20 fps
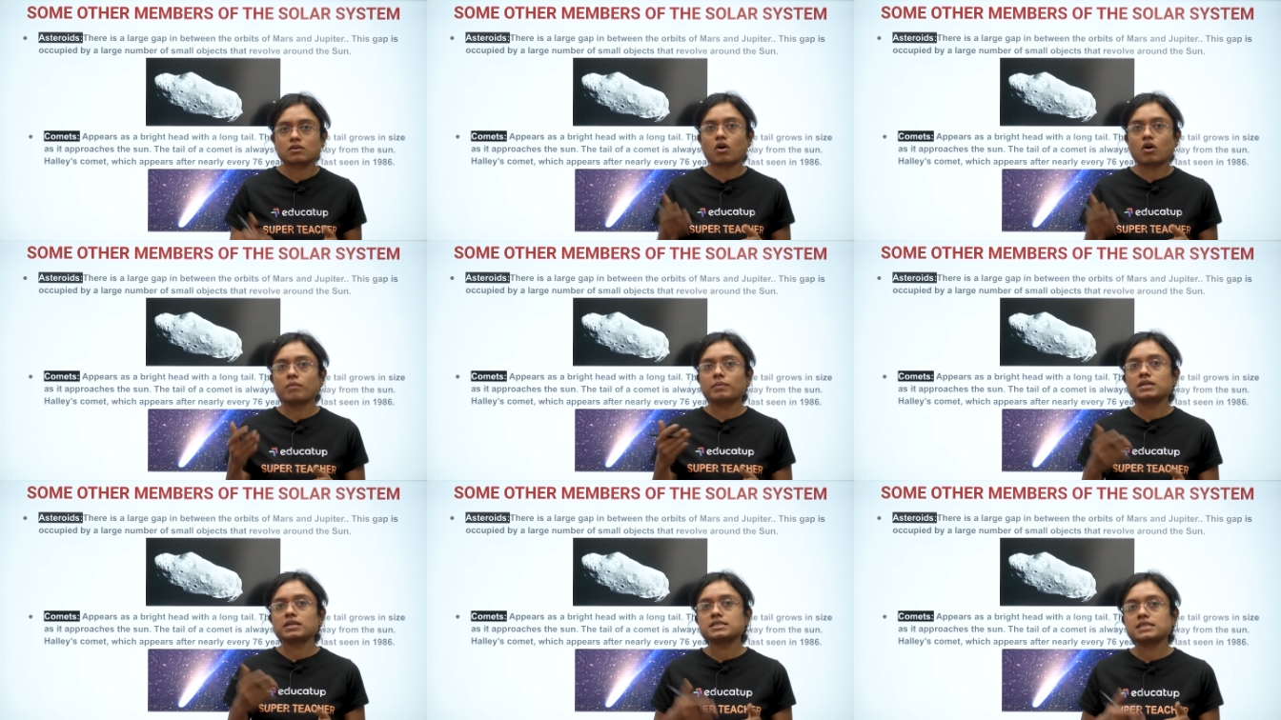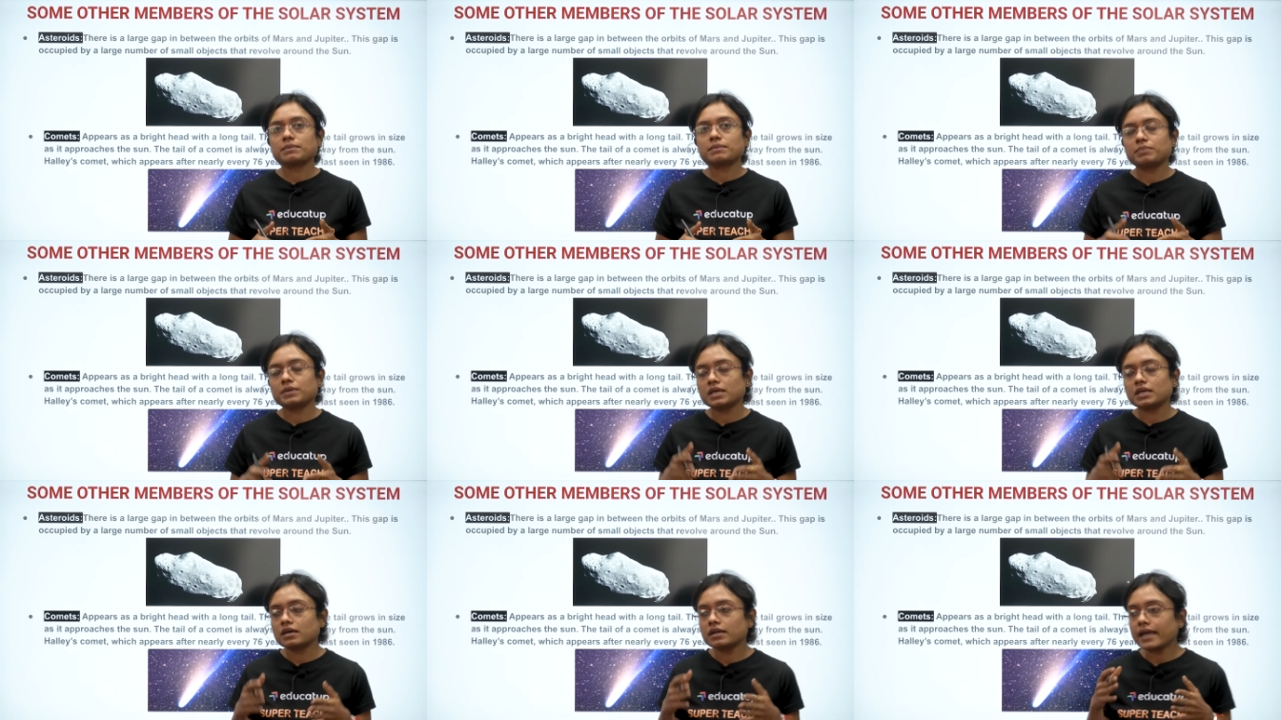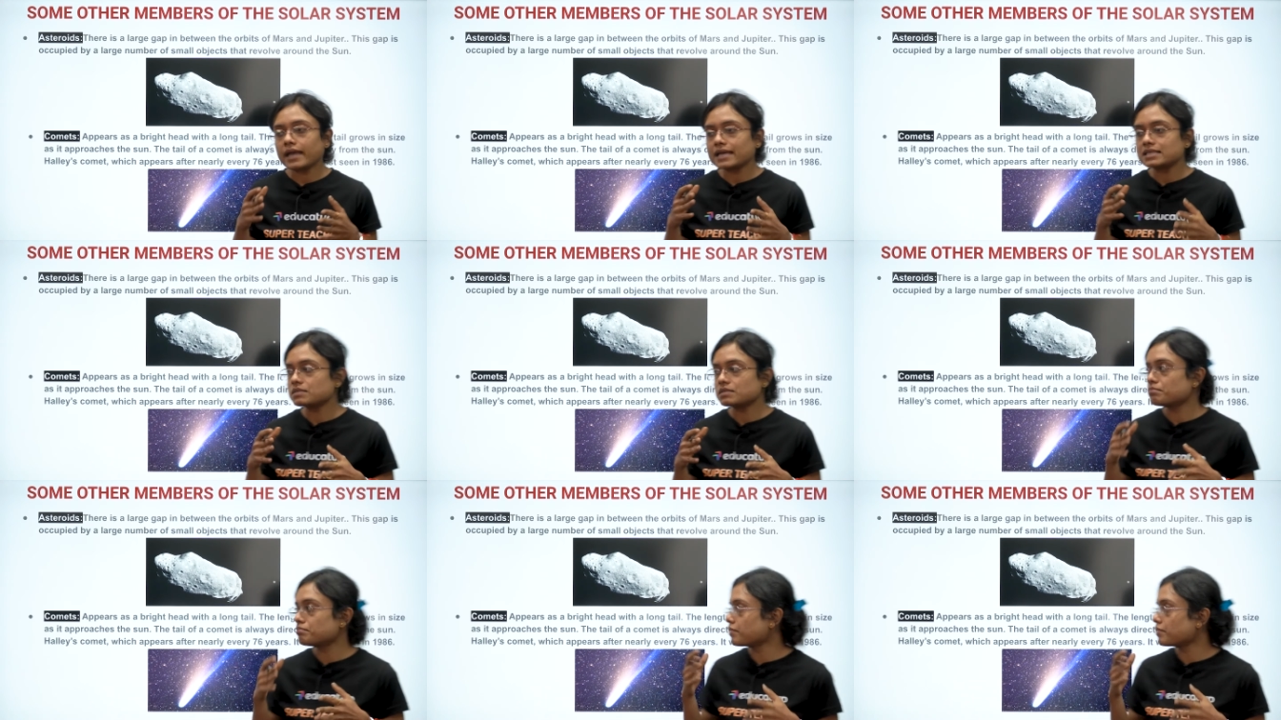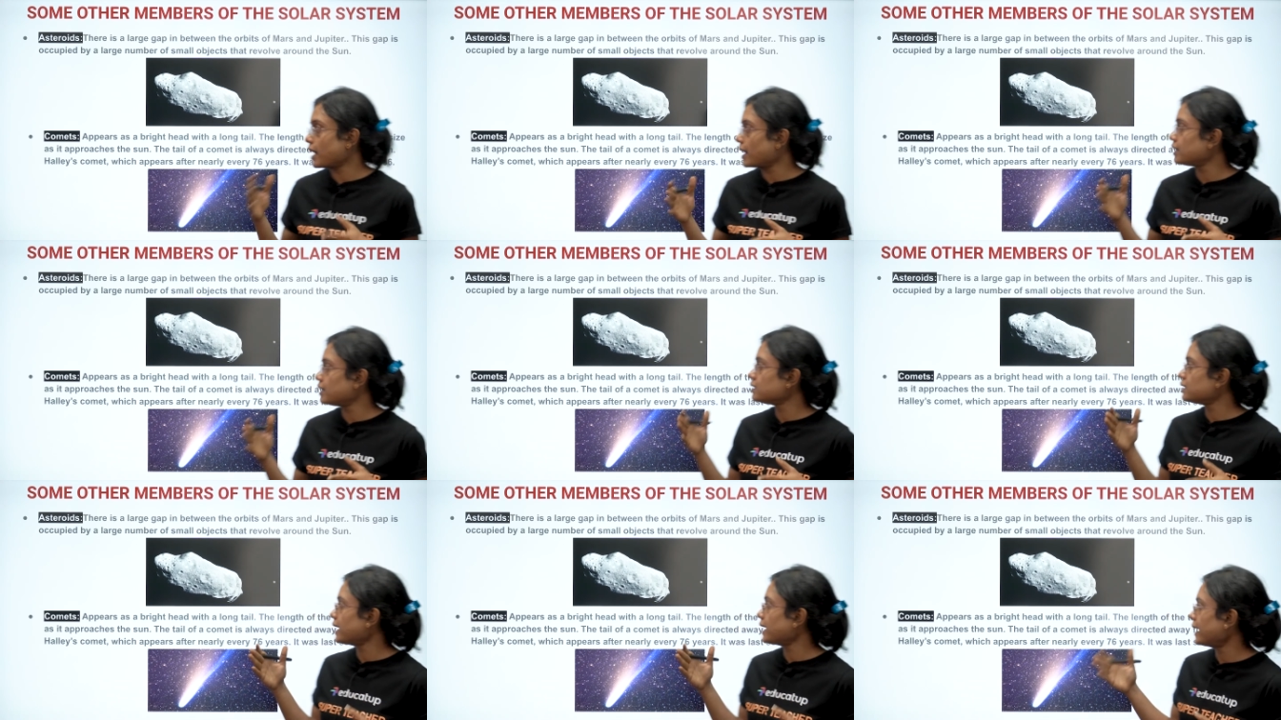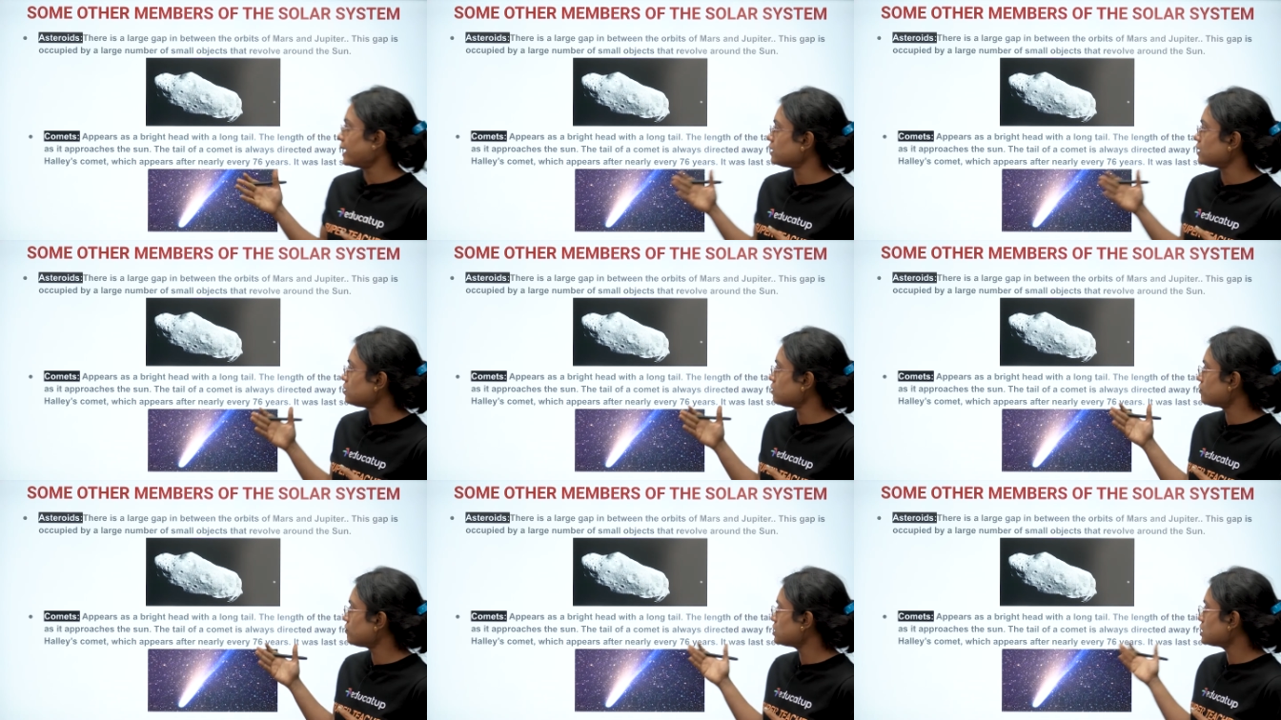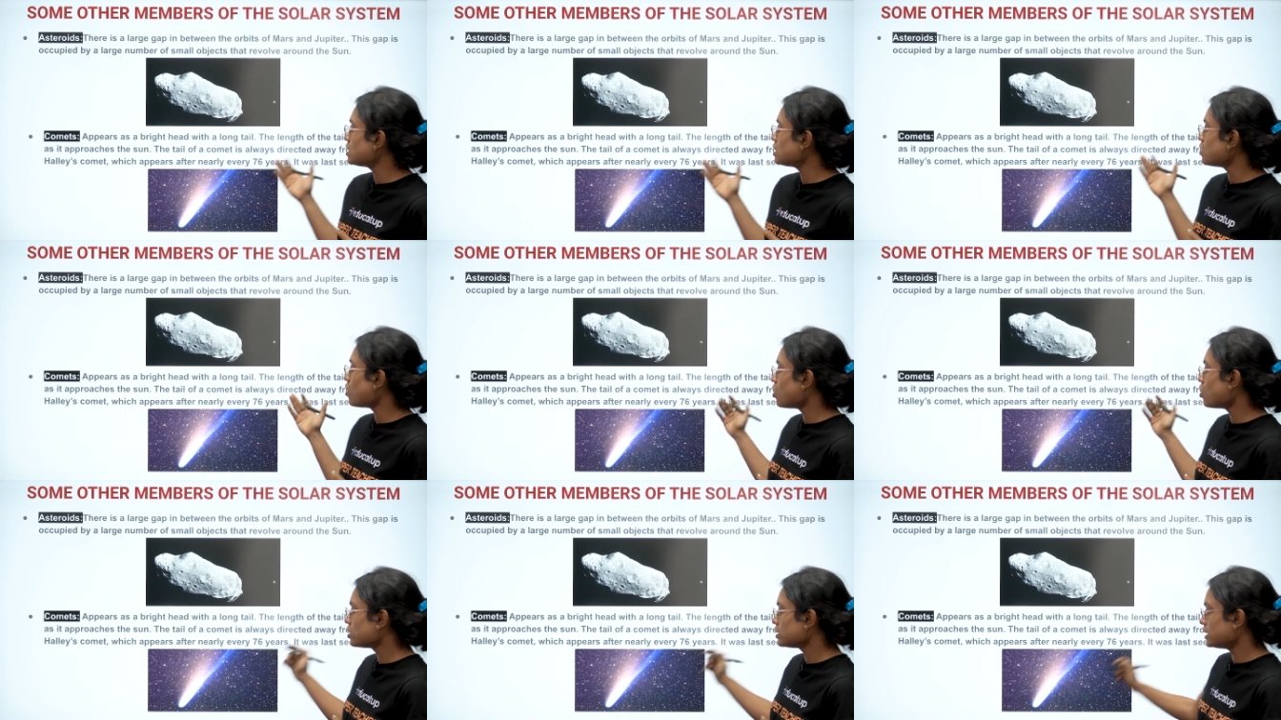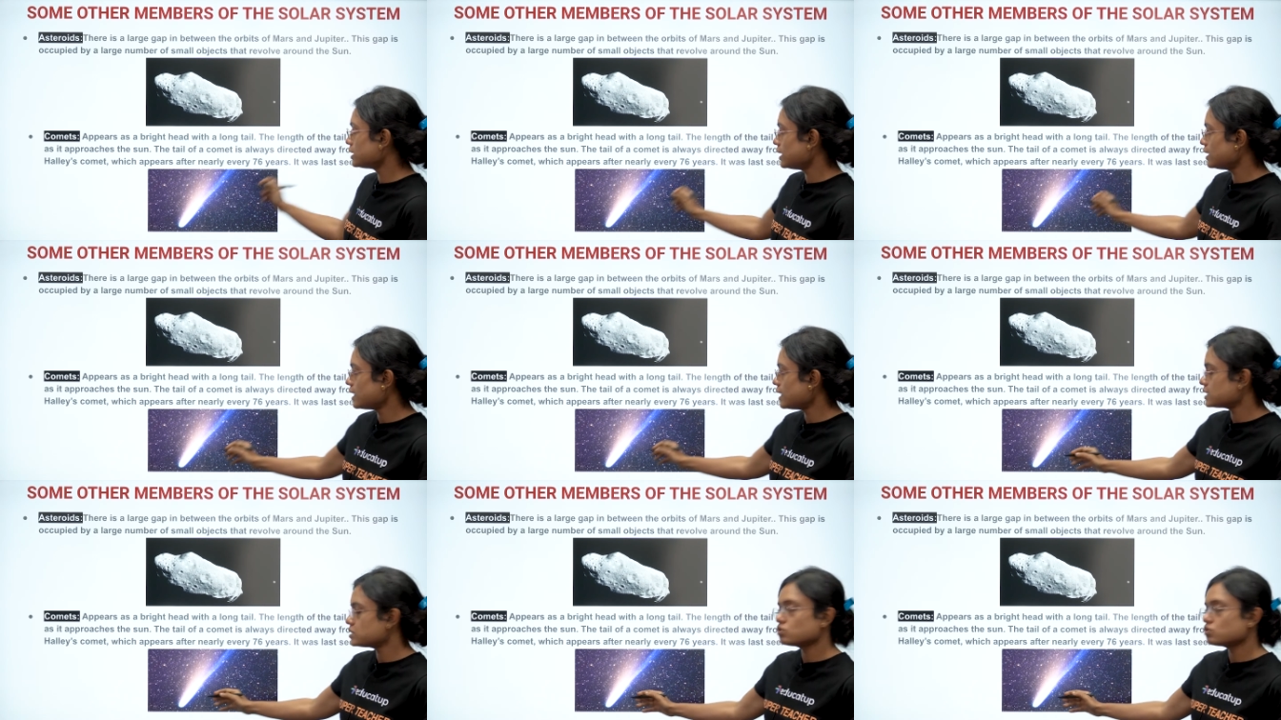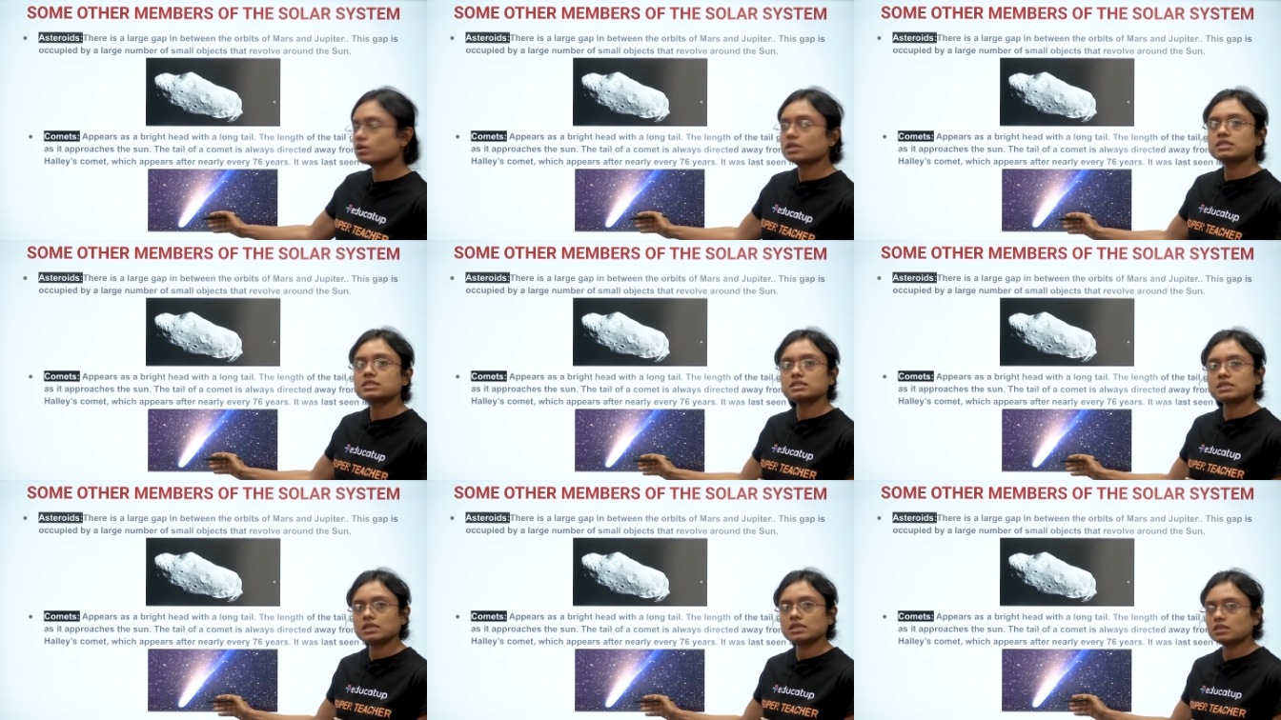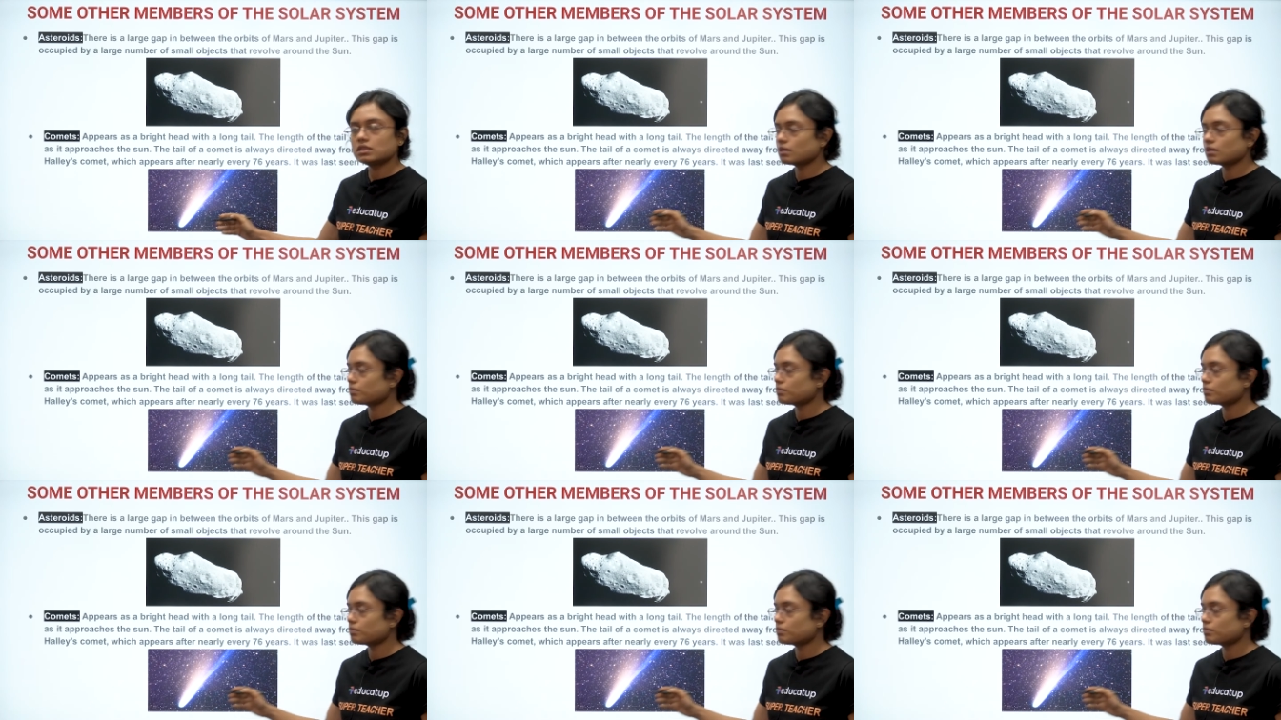Comets appear as a bright head with a long tail, as you can see in the